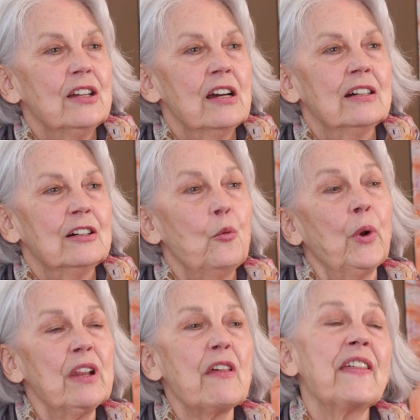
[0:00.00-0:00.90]

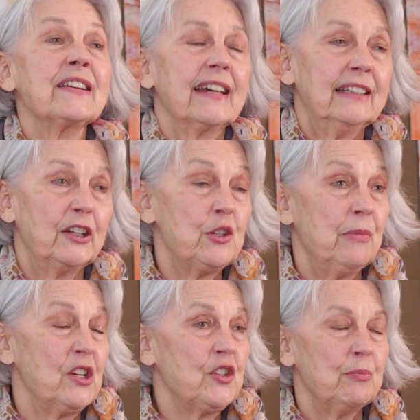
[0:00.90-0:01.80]
One of the things I'd like to
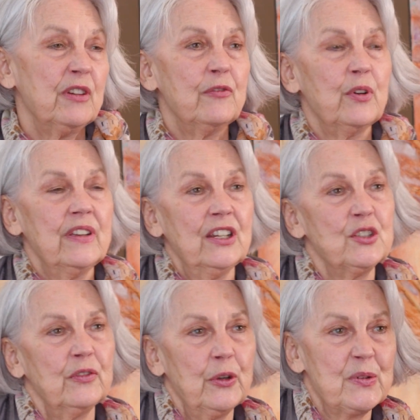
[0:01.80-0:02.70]
mention before the
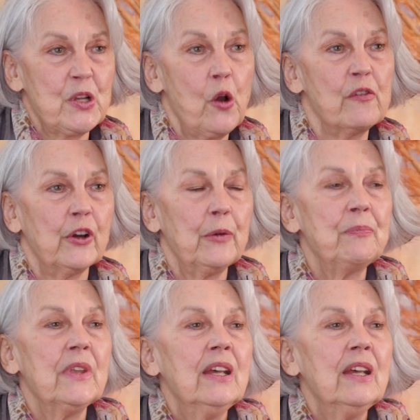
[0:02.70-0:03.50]
interview is over